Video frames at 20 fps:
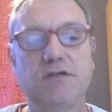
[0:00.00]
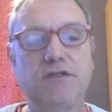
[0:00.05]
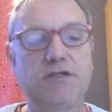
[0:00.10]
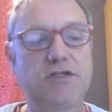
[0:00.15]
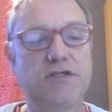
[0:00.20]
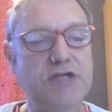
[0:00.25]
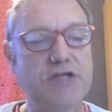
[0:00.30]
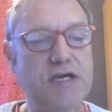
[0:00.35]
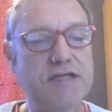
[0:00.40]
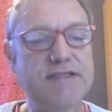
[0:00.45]

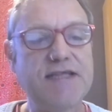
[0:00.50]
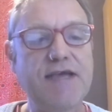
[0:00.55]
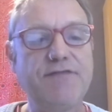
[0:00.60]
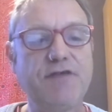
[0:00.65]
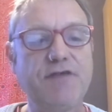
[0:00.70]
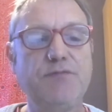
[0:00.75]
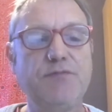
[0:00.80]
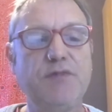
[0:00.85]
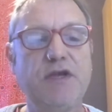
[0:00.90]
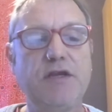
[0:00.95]
just
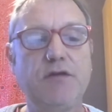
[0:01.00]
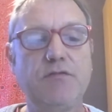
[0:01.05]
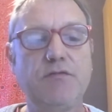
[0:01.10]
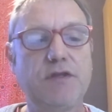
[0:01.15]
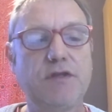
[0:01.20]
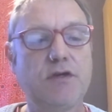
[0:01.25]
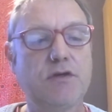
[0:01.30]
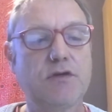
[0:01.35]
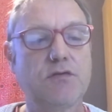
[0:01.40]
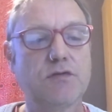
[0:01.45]
having a meeting
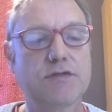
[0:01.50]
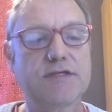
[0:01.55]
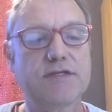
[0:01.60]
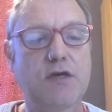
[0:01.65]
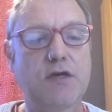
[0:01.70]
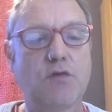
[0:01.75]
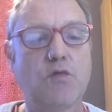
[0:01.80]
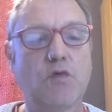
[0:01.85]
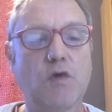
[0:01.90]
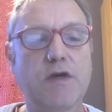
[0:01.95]
with your course
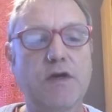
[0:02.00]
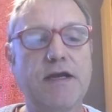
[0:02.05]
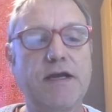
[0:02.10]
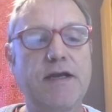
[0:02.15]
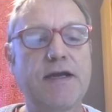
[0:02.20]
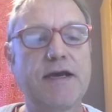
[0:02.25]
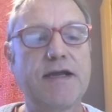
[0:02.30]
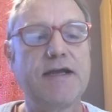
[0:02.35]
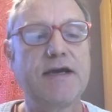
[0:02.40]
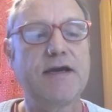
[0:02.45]

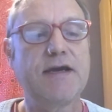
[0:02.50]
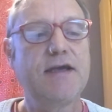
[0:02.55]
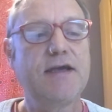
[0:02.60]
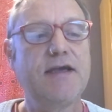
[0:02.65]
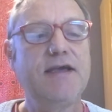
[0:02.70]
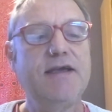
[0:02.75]
coordinator